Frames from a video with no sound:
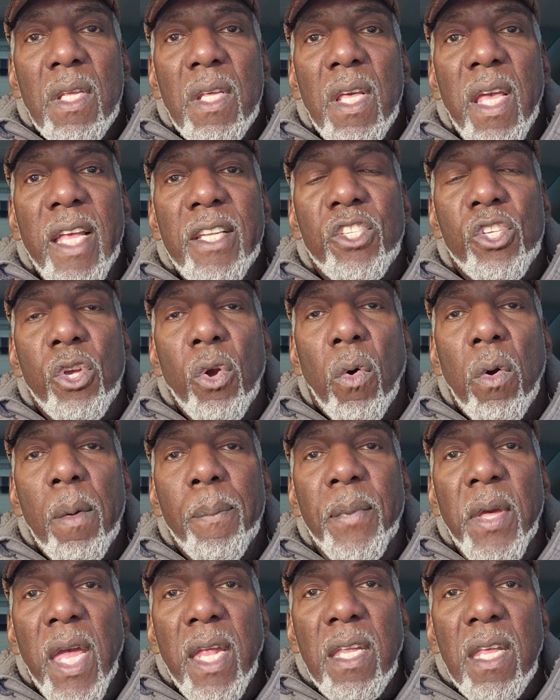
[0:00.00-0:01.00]
It's your
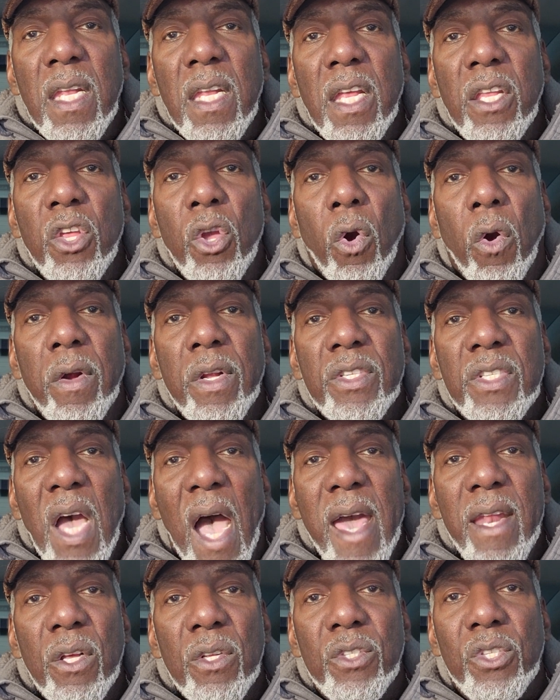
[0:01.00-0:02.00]
opinion and you're
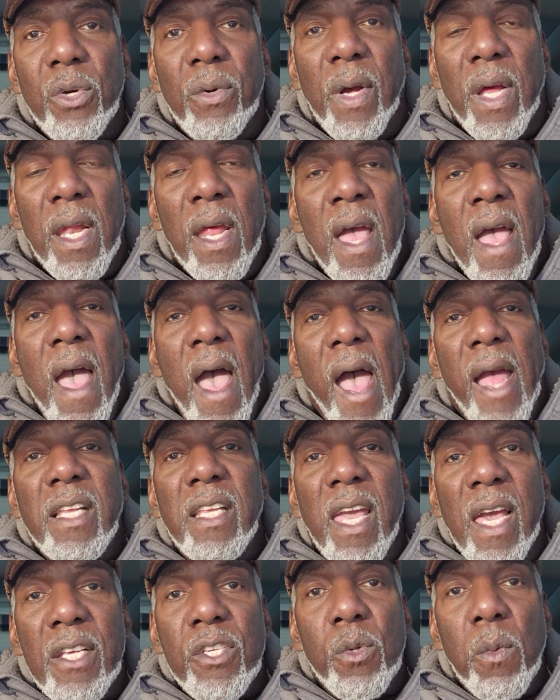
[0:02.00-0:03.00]
entitled to it.
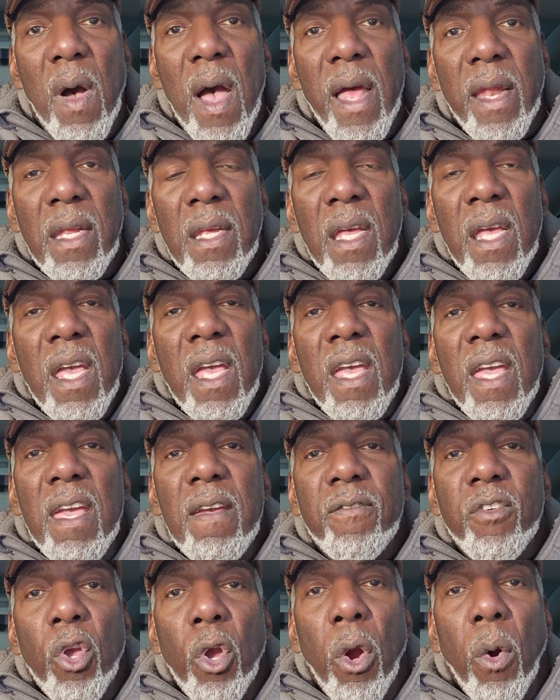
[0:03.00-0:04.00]
And guess what?
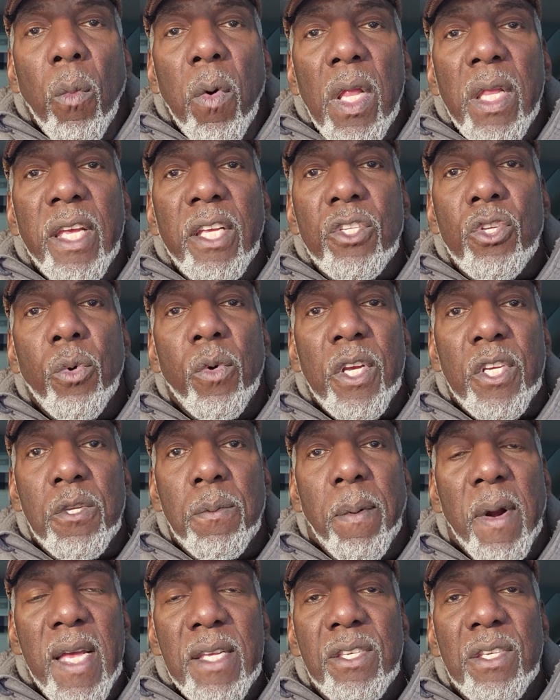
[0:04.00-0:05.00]
If you're willing to
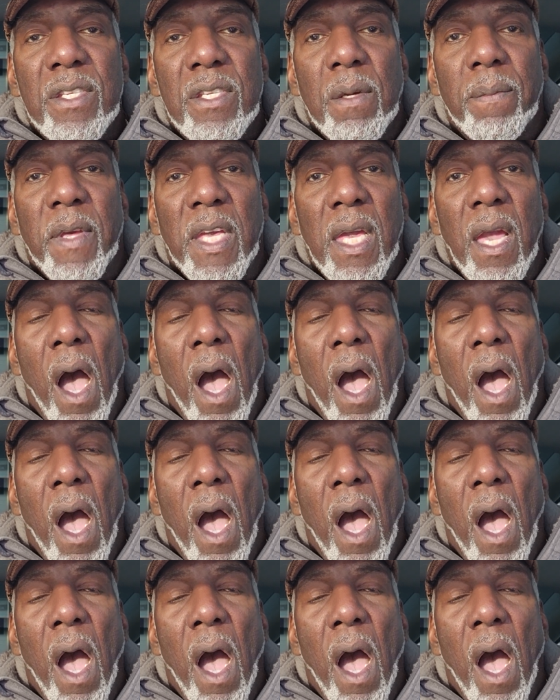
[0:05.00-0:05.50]
express it to me,